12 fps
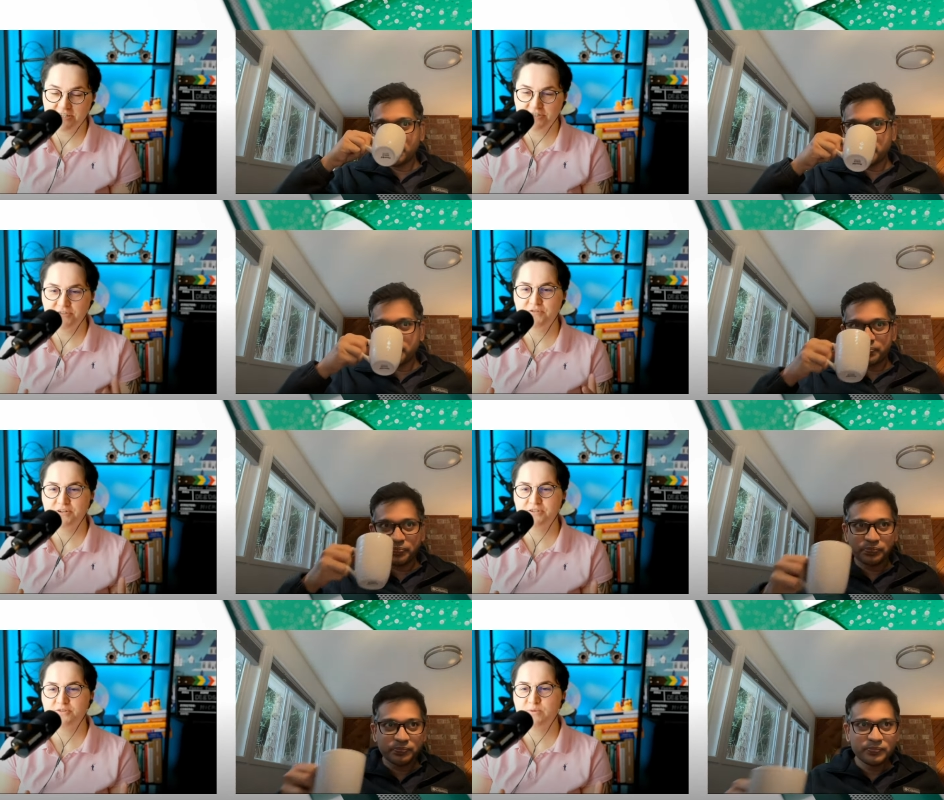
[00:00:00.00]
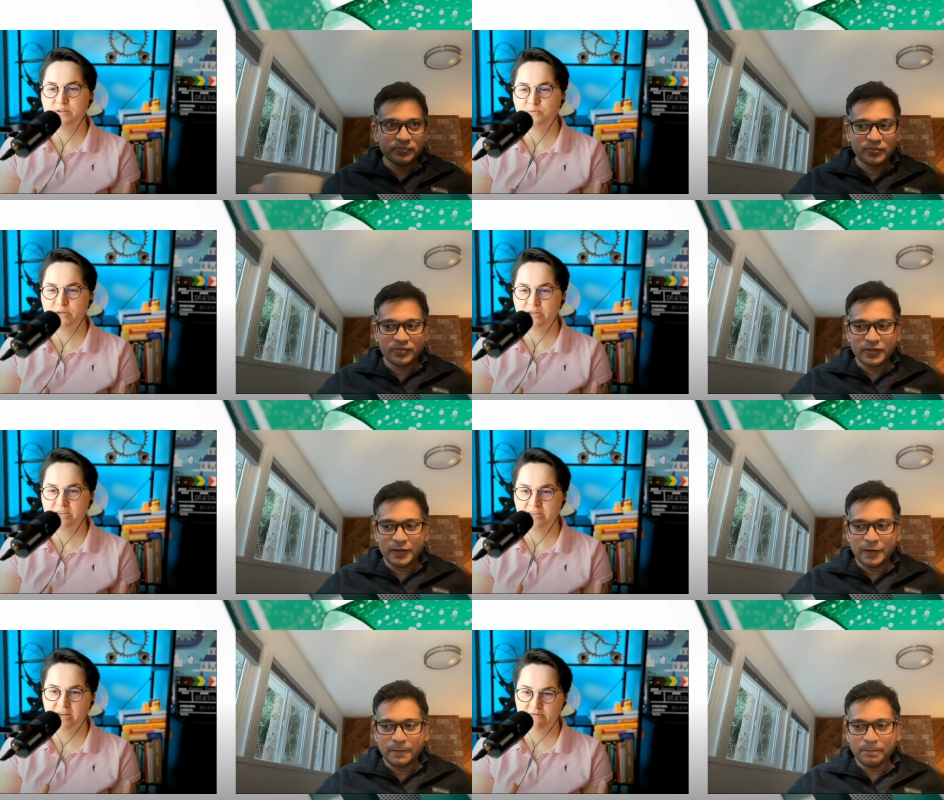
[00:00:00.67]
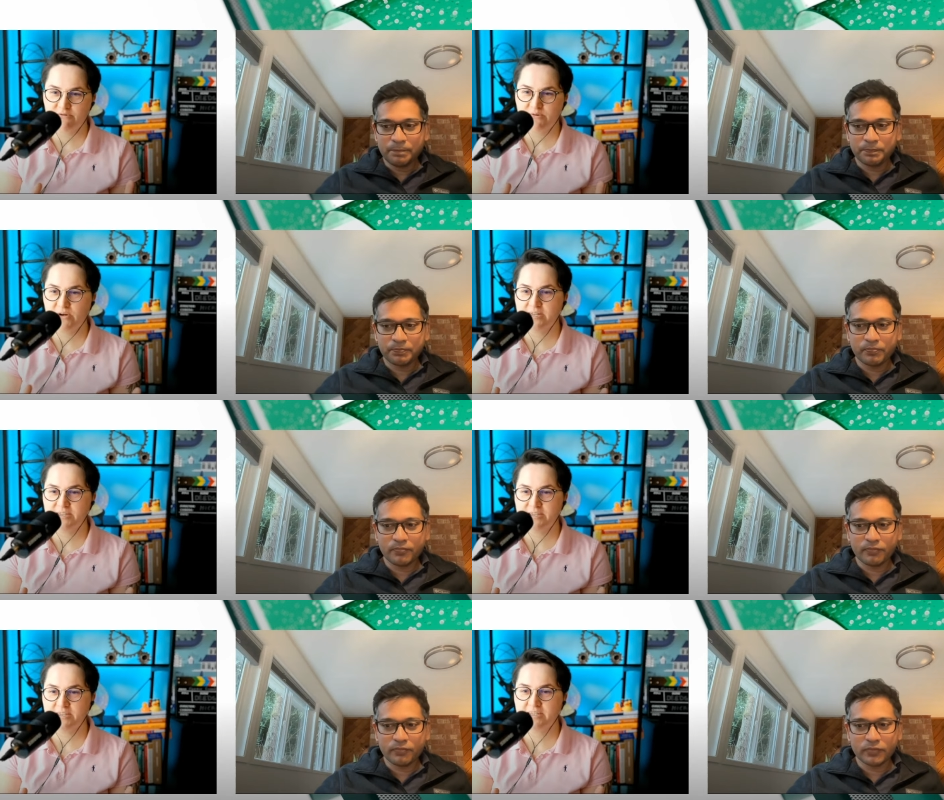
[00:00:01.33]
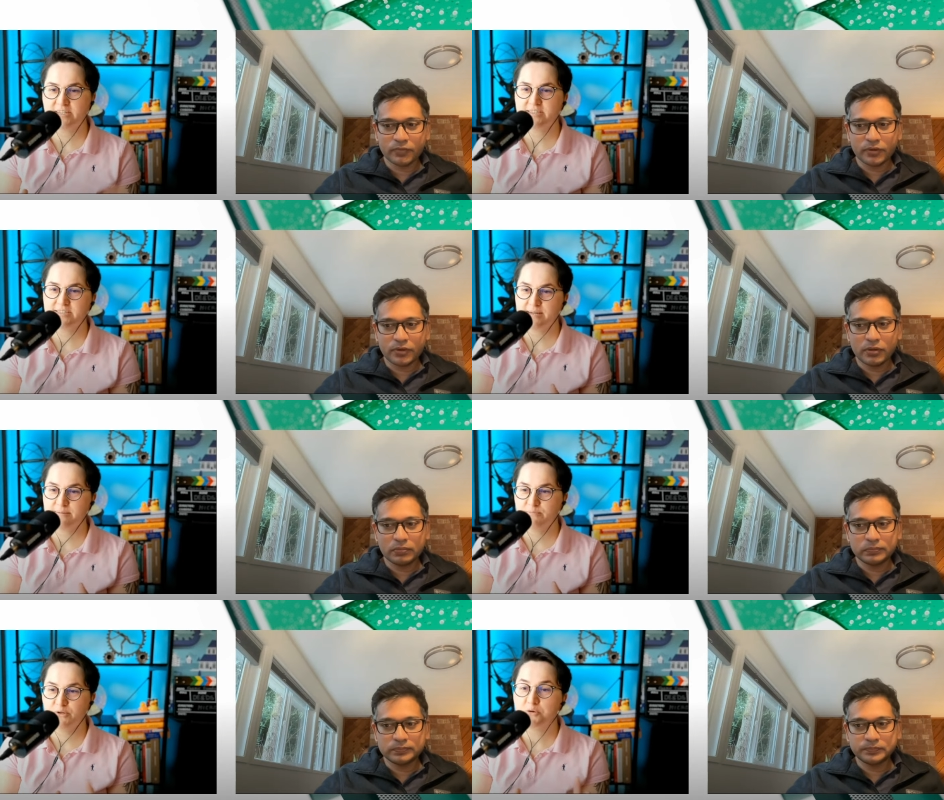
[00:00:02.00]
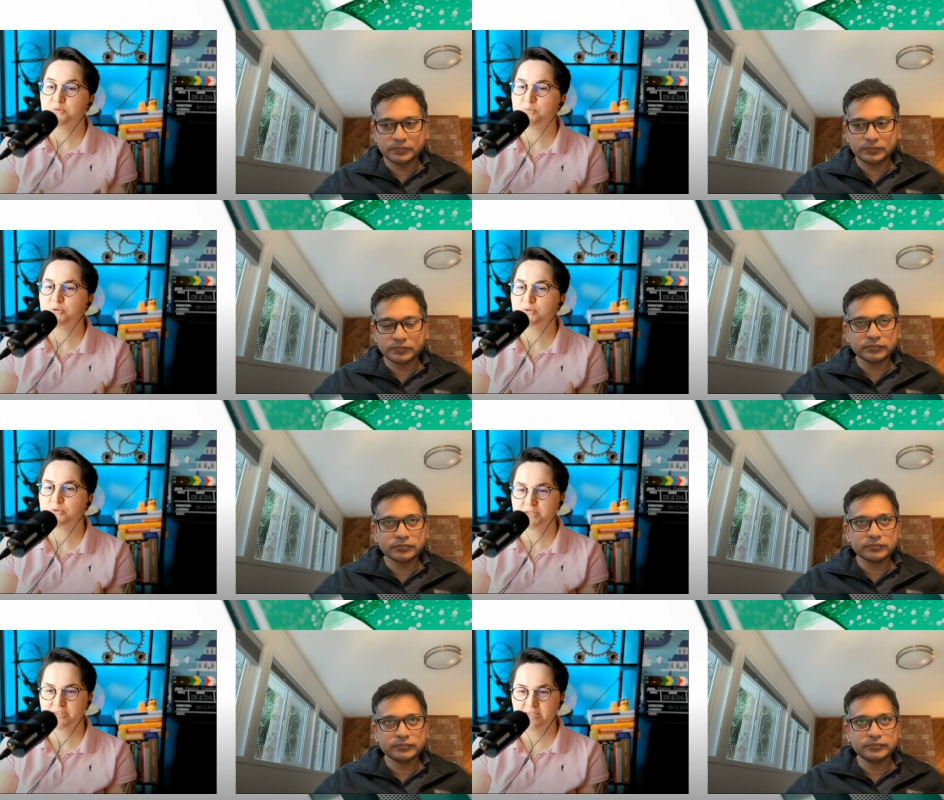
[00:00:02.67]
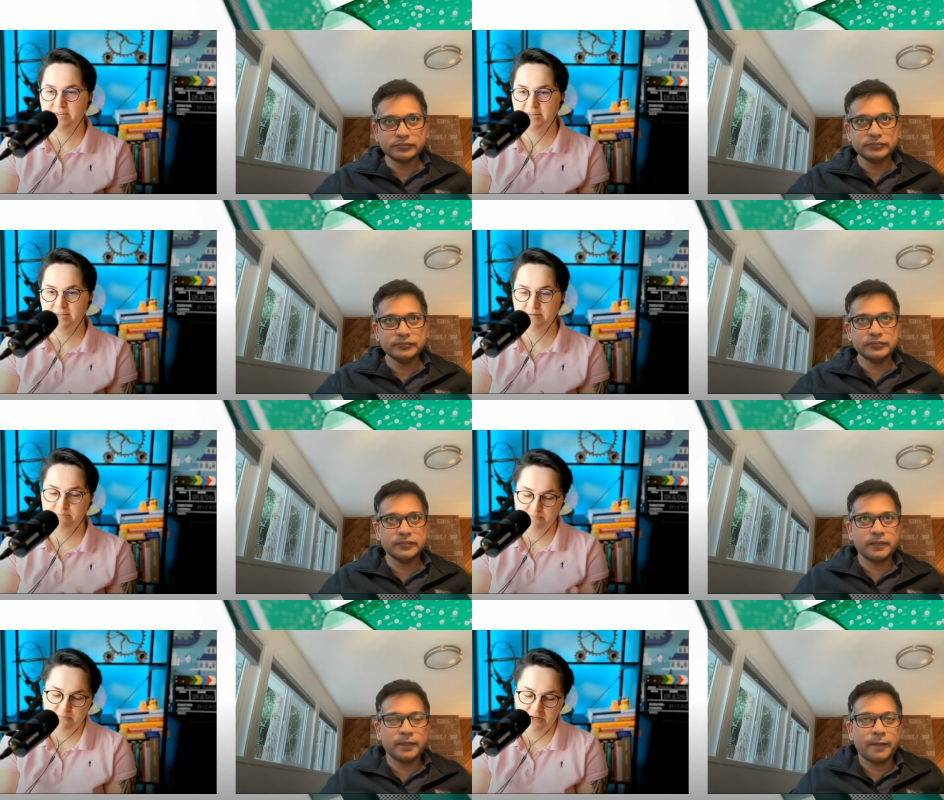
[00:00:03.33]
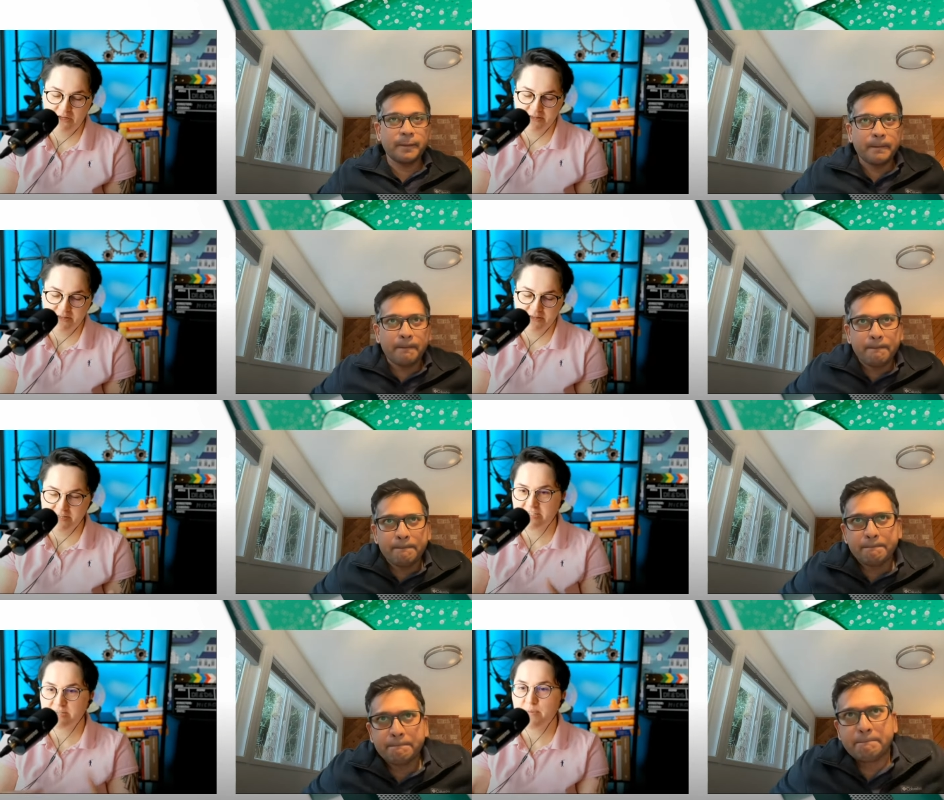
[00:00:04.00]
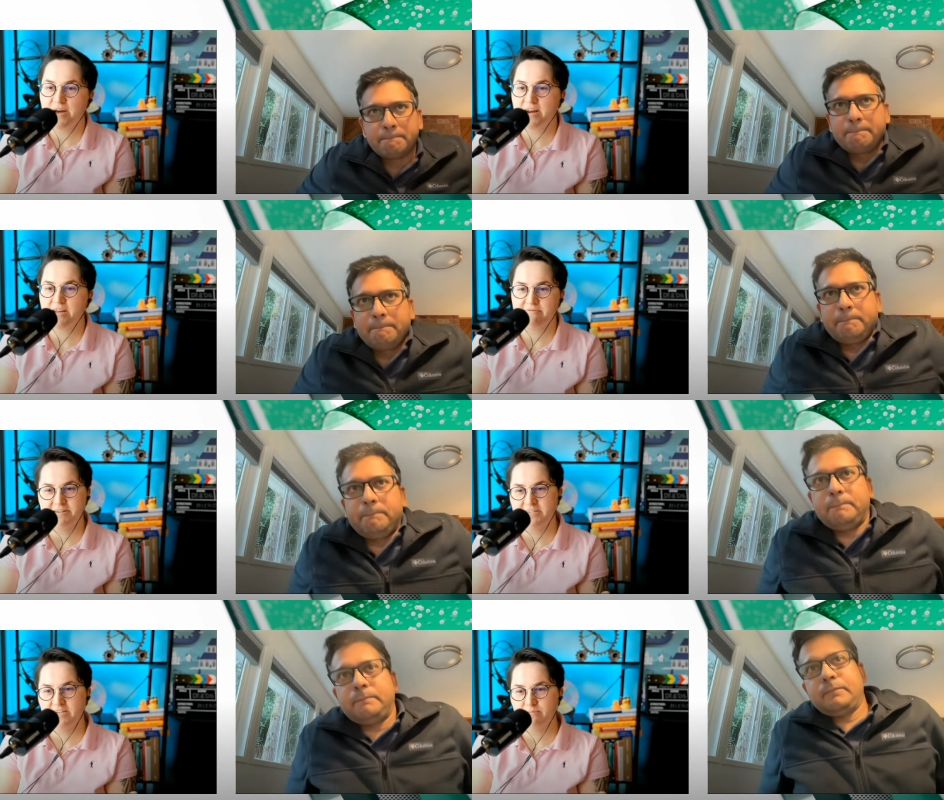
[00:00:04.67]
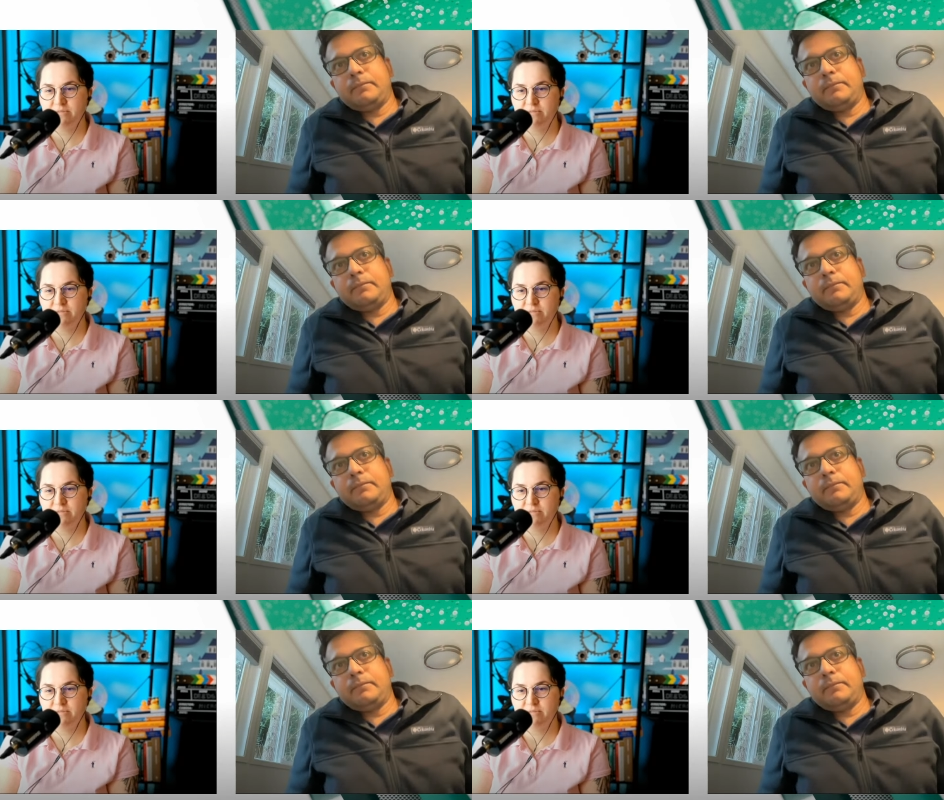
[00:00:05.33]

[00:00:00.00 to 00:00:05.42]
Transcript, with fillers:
Speaker 1: difference when we are running some notebooks, um, in the Spark runtime.